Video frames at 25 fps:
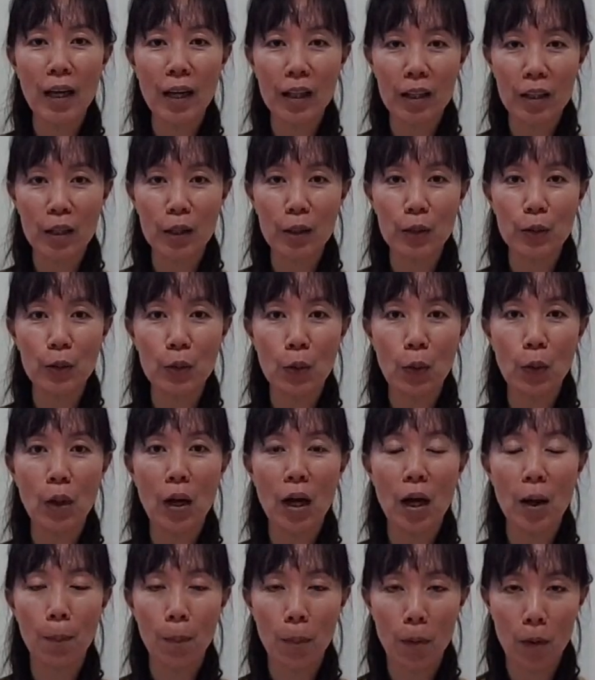at the
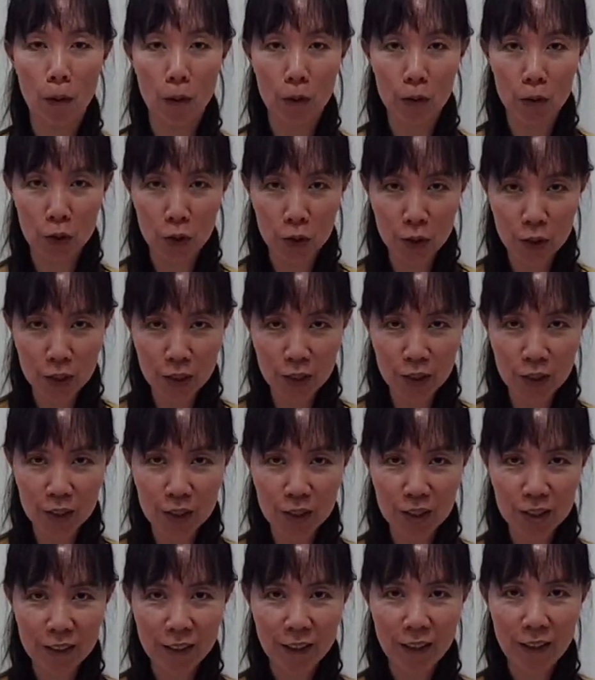yoga postures.